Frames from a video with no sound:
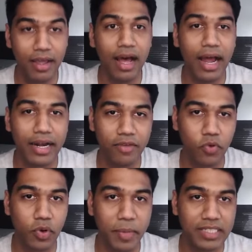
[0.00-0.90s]
And if you
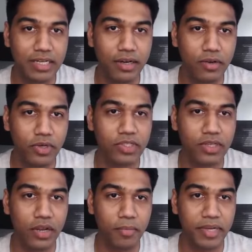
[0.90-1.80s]
want to present it, you can just
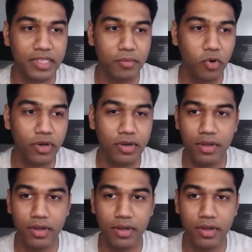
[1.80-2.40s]
click on present mode.